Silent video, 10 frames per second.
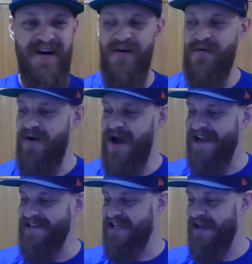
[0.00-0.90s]
All
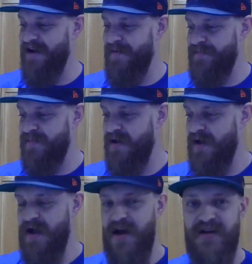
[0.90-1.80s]
right.
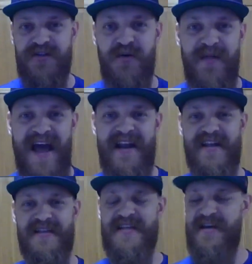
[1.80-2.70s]
So that
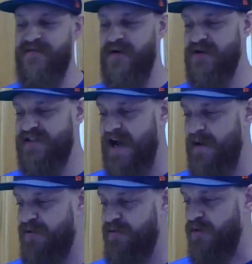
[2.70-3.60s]
is the first
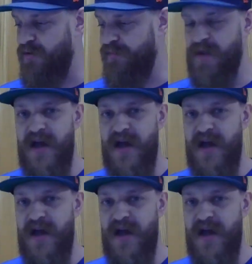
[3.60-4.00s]
time through.